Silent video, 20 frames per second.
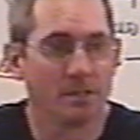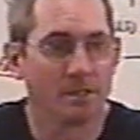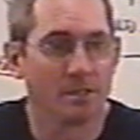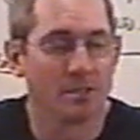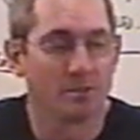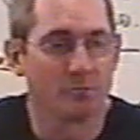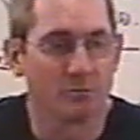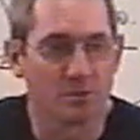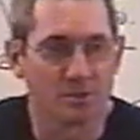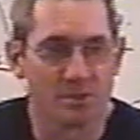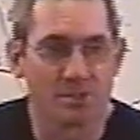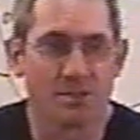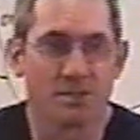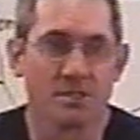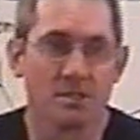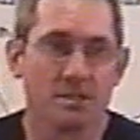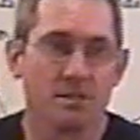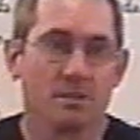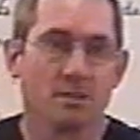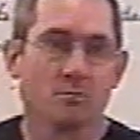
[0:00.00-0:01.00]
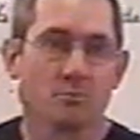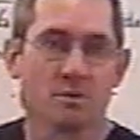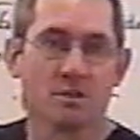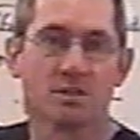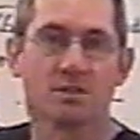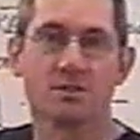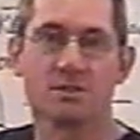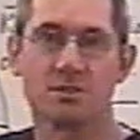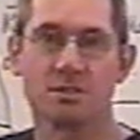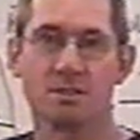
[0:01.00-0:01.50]
We can see, we can
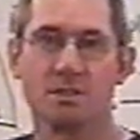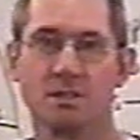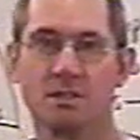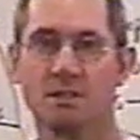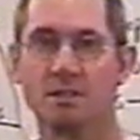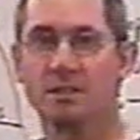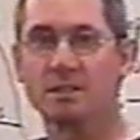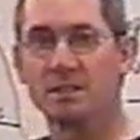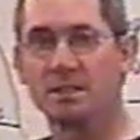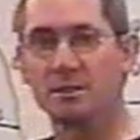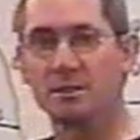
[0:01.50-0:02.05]
see it